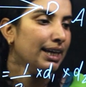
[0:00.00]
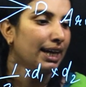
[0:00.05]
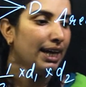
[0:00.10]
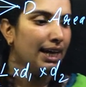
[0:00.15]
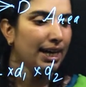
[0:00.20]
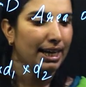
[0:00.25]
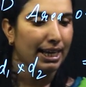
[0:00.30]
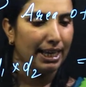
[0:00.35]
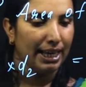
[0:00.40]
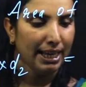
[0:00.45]

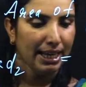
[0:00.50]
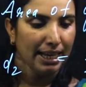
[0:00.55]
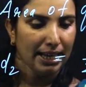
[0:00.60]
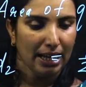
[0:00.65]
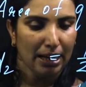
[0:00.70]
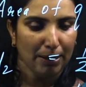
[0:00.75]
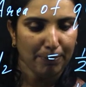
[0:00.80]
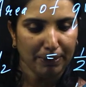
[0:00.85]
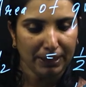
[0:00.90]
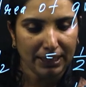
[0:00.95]
alle,
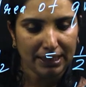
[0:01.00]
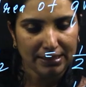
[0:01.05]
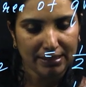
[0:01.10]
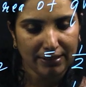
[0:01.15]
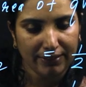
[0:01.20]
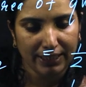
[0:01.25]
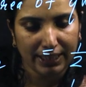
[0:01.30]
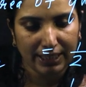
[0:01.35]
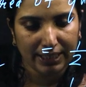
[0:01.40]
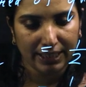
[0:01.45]
upper teacher
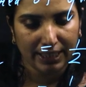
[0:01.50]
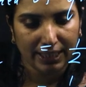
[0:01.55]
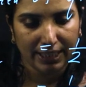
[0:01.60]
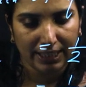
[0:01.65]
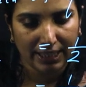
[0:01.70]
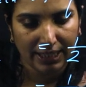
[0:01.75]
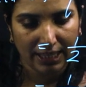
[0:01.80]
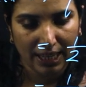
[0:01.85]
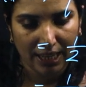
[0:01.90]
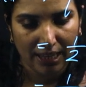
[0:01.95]
of
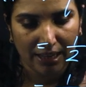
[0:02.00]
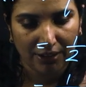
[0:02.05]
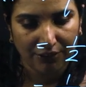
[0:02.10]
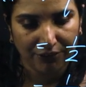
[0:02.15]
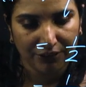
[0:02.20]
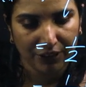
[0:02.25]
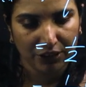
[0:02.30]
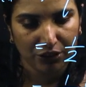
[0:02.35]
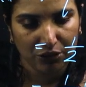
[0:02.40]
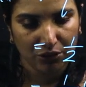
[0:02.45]
the half
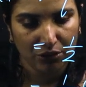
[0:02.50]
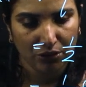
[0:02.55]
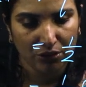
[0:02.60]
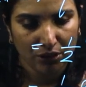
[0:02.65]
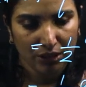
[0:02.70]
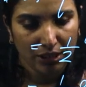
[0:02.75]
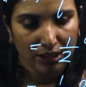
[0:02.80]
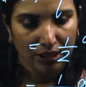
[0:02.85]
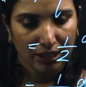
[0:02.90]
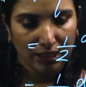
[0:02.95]
into
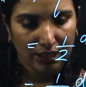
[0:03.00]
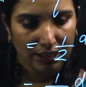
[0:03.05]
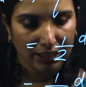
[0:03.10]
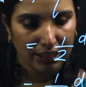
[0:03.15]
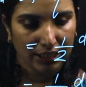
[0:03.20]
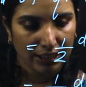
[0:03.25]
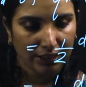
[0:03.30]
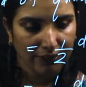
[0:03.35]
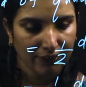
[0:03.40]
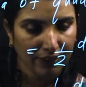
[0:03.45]

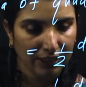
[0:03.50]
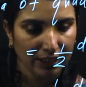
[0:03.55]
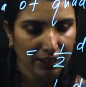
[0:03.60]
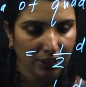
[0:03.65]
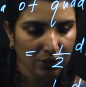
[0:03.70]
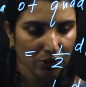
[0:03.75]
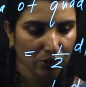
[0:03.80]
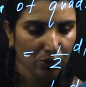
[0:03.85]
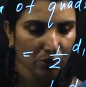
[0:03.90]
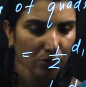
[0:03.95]
d1
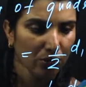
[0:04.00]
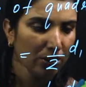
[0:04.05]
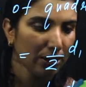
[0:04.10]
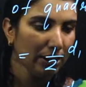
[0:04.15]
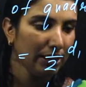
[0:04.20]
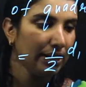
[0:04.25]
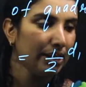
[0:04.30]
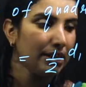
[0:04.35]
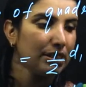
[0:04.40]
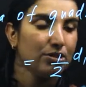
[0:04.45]
into
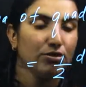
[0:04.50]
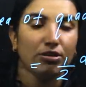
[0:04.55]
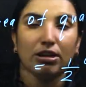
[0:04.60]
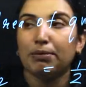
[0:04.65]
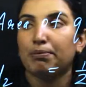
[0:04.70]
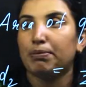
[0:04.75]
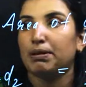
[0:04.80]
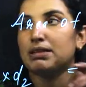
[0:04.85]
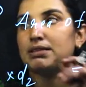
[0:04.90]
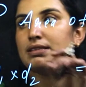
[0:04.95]
h1 plus